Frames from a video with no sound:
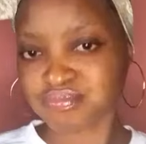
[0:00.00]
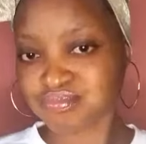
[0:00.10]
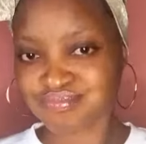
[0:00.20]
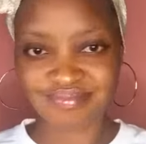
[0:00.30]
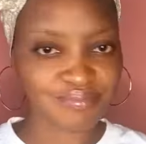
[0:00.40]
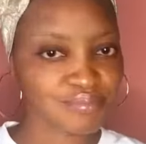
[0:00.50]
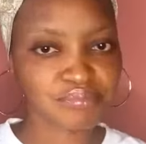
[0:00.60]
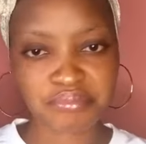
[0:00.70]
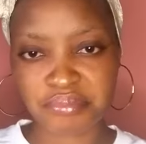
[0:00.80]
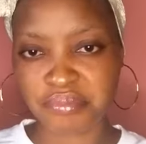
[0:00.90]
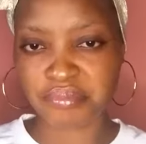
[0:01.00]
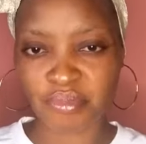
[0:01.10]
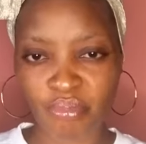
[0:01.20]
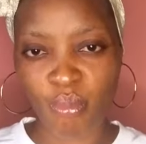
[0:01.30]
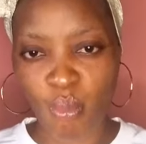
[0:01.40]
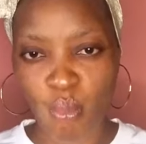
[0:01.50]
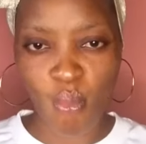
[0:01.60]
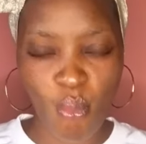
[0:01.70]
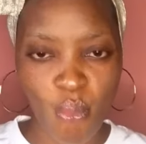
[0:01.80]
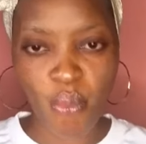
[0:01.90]
Hi beautiful people, welcome back
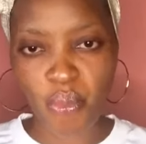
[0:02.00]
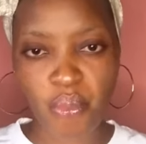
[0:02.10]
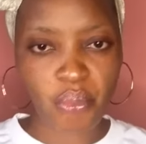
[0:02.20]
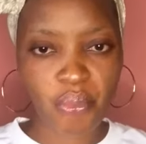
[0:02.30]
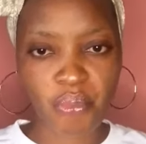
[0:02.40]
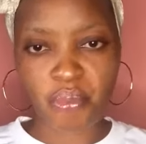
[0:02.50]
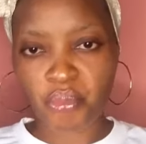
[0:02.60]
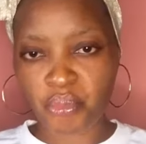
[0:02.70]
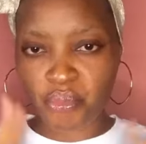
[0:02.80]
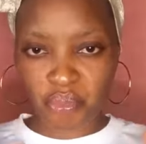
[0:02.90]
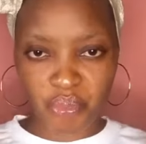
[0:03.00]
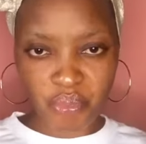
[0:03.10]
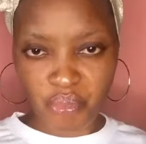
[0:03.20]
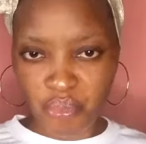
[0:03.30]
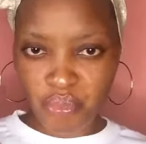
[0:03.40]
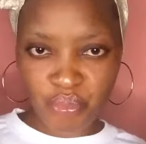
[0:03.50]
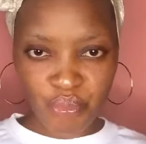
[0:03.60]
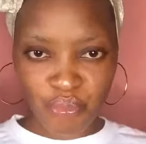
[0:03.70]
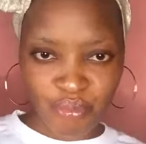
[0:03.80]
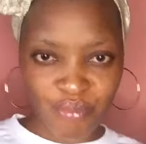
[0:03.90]
to today's tutorial, and what we're having
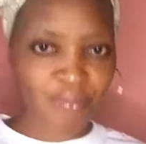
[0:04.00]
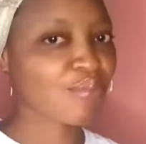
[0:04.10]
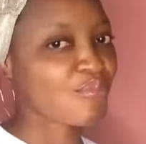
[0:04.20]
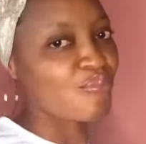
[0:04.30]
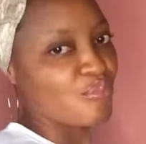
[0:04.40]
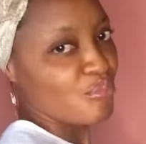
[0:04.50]
for today is just this